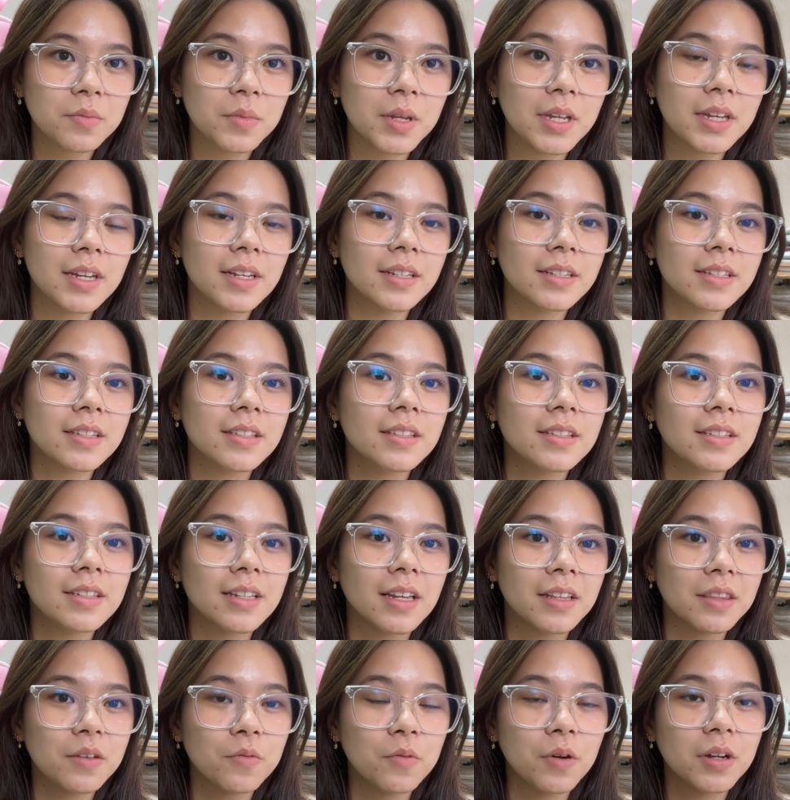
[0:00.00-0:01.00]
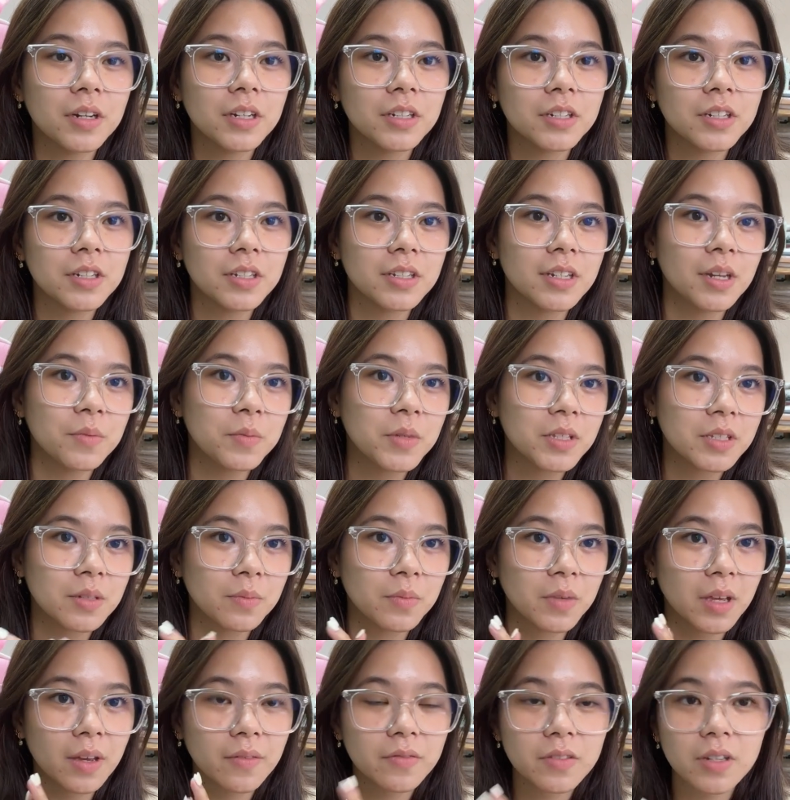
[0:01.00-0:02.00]
me and said they wanted to send me some
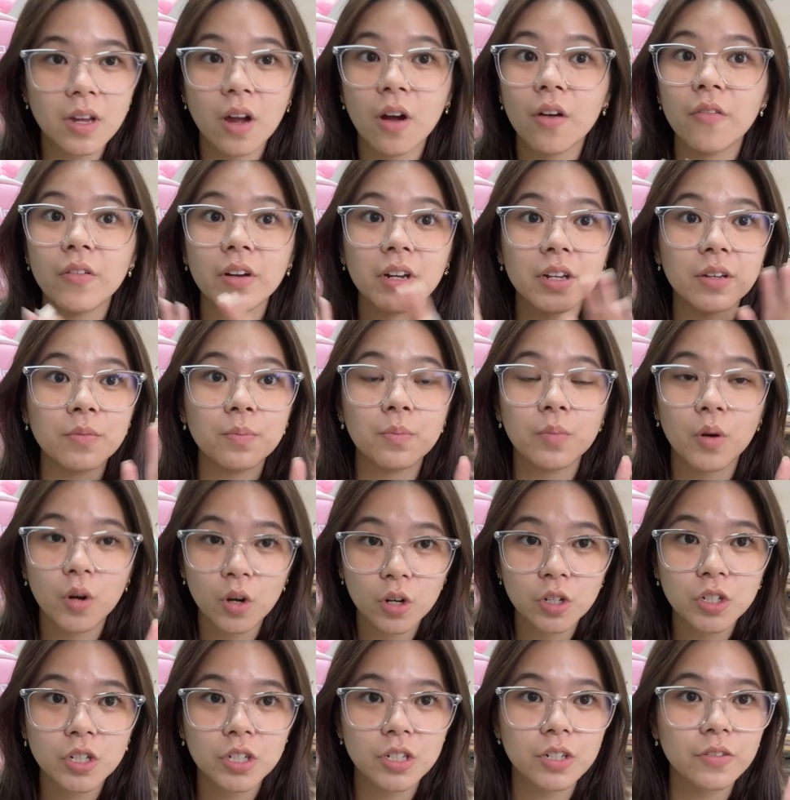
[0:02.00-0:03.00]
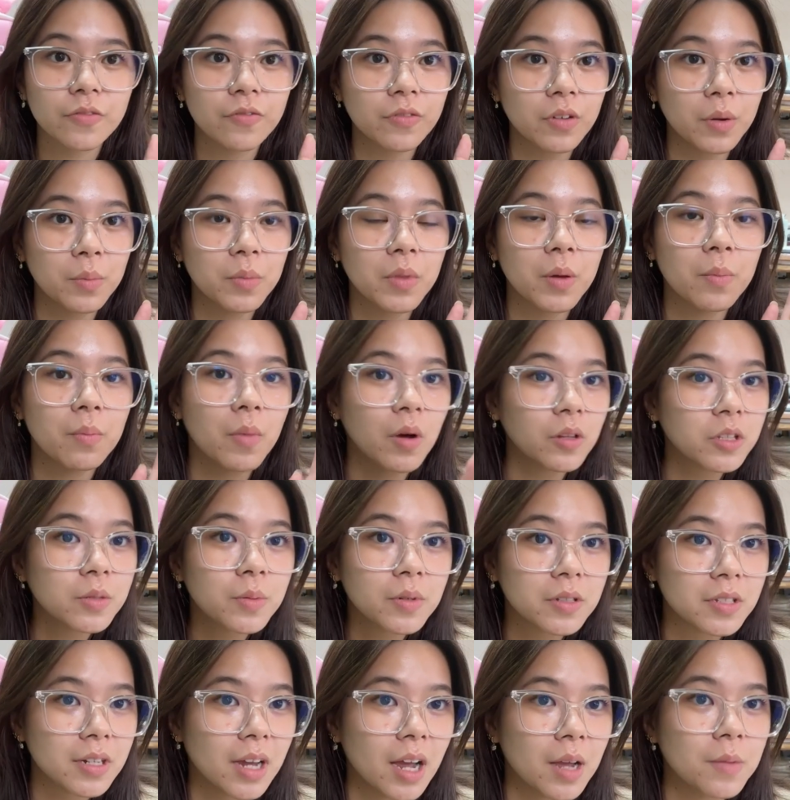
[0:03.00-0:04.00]
gifts, I already purchased from them
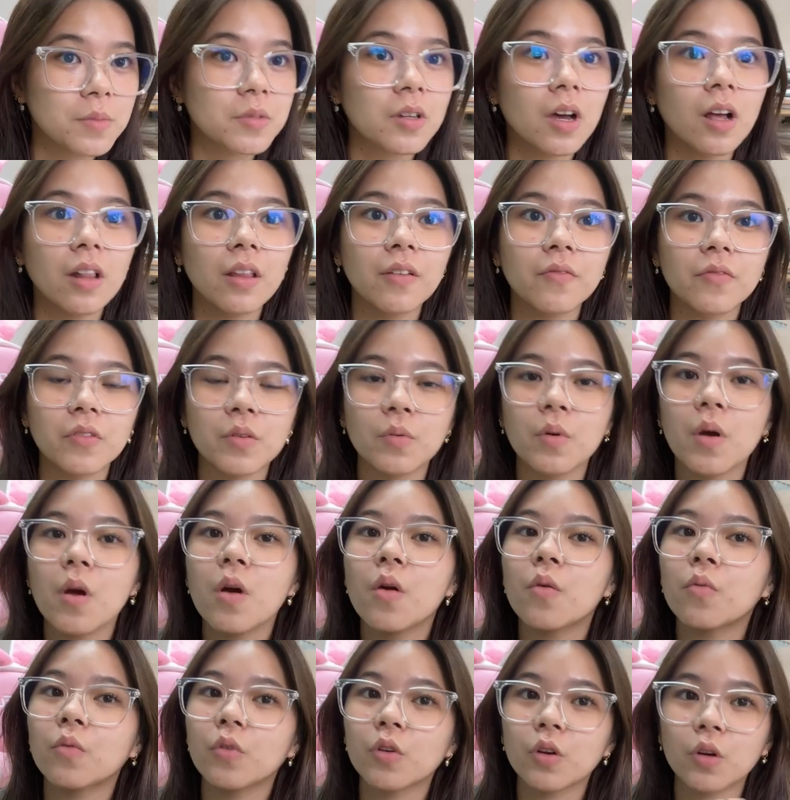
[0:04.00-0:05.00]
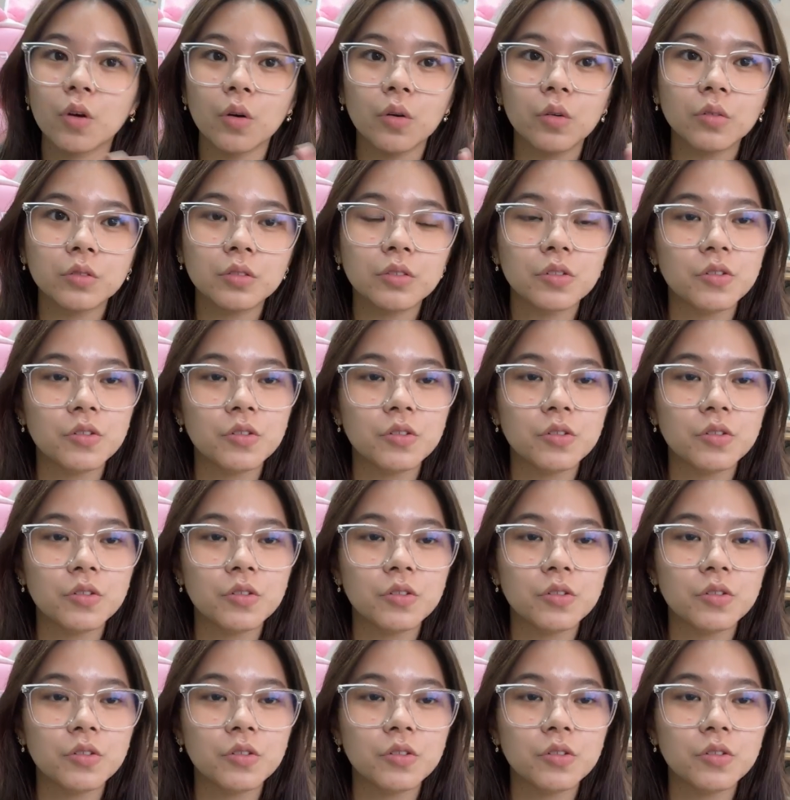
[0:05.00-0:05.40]
multiple times. All of them were gold